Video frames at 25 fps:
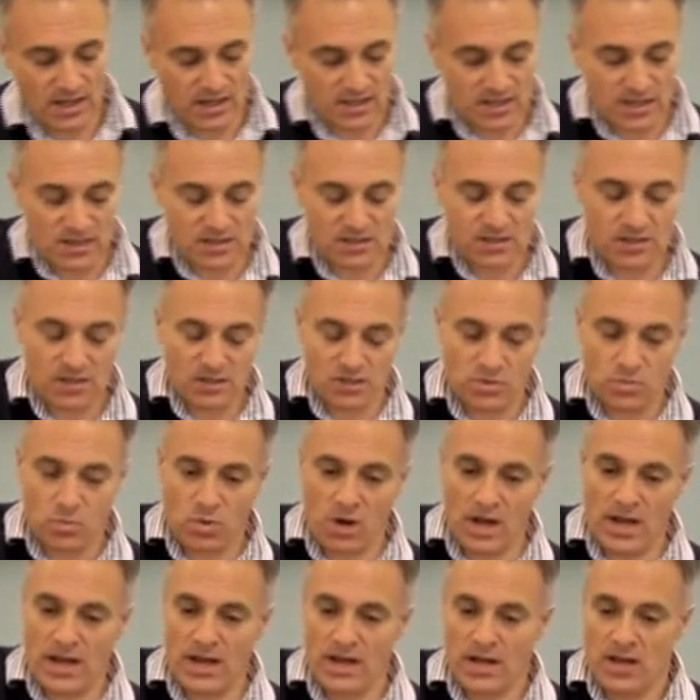this instance
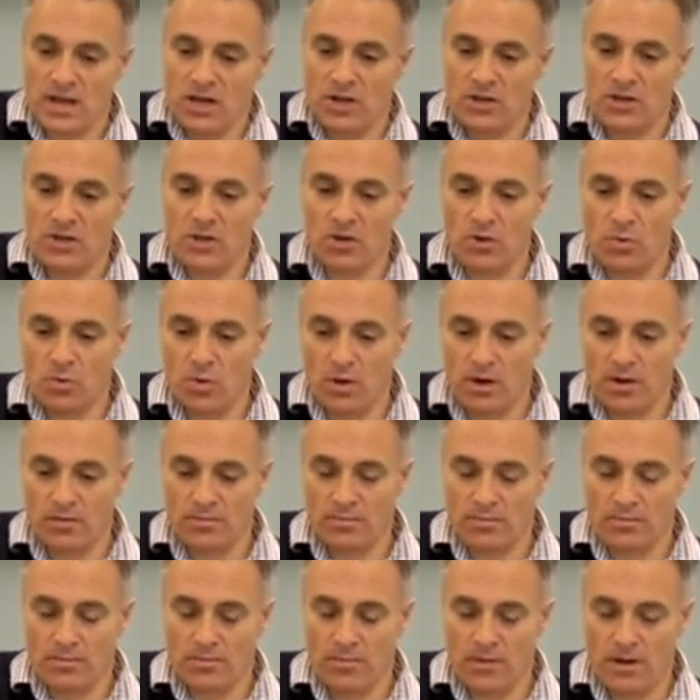where you
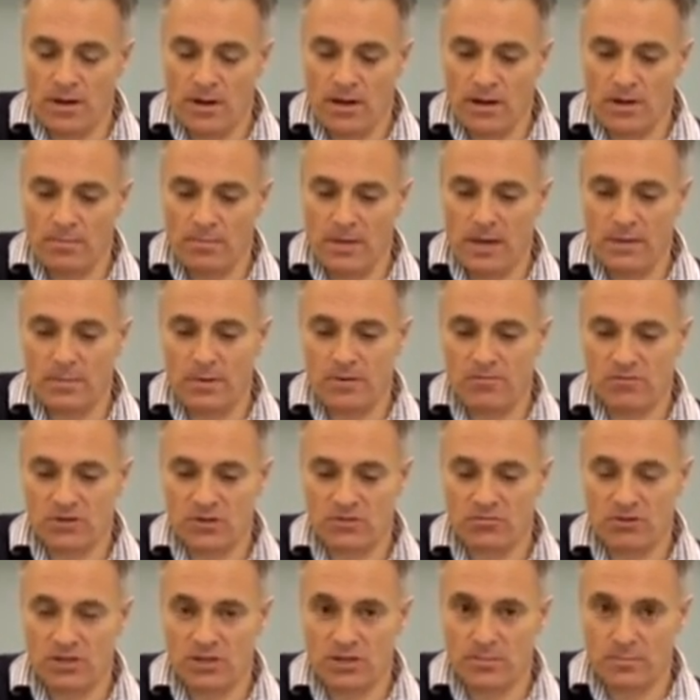were maybe
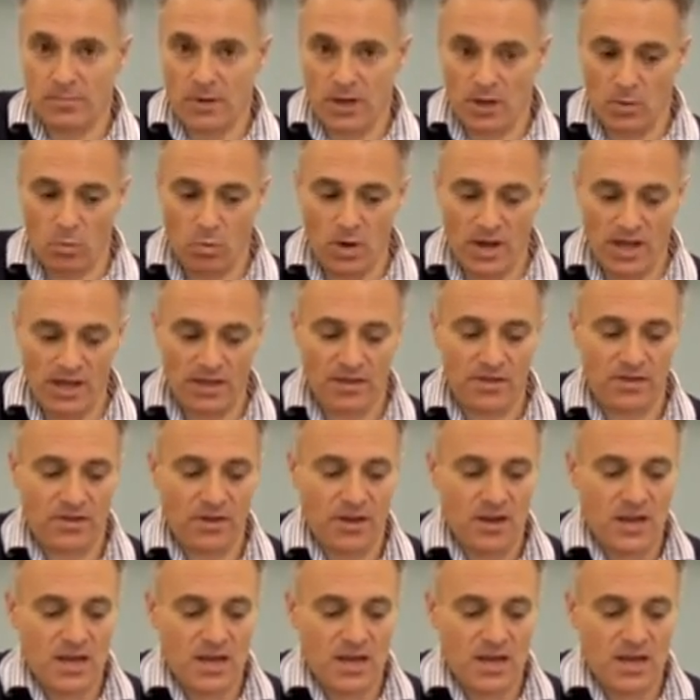restricted by width,